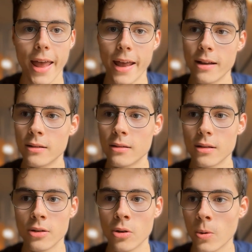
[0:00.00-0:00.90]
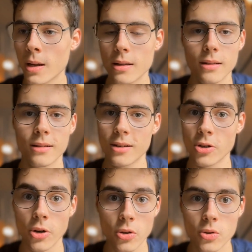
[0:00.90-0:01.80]
And you know what?
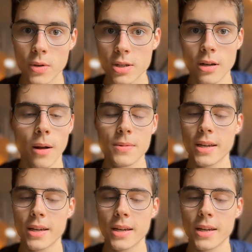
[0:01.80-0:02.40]
Go switch it up.